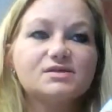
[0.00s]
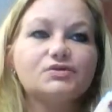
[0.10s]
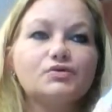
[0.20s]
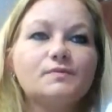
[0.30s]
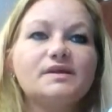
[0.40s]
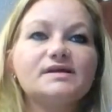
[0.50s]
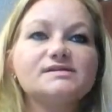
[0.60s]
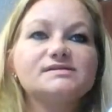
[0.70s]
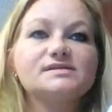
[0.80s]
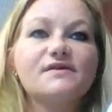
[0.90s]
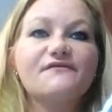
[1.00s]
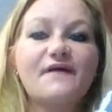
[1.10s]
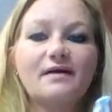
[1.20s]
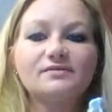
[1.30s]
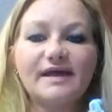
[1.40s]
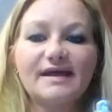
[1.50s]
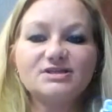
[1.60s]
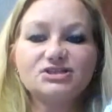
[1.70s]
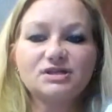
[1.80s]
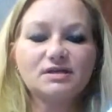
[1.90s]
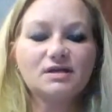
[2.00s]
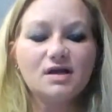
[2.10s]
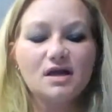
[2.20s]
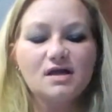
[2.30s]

luminous foundation.